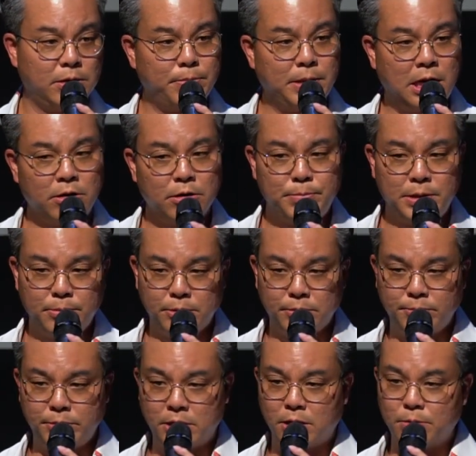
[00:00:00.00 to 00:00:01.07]
empower people
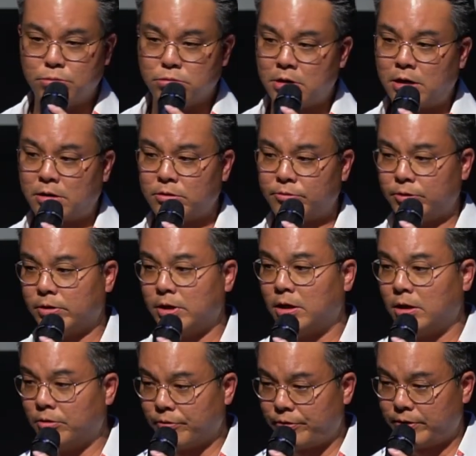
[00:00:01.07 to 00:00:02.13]
to become proactive with their
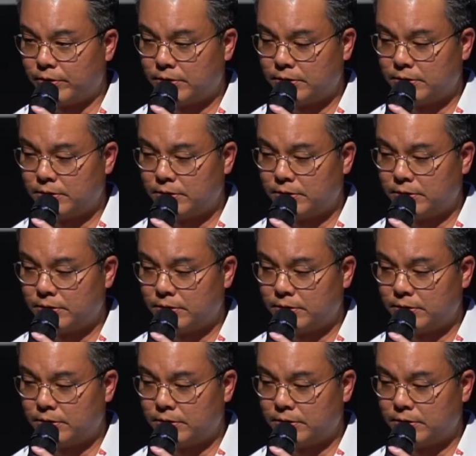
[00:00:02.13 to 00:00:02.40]
health.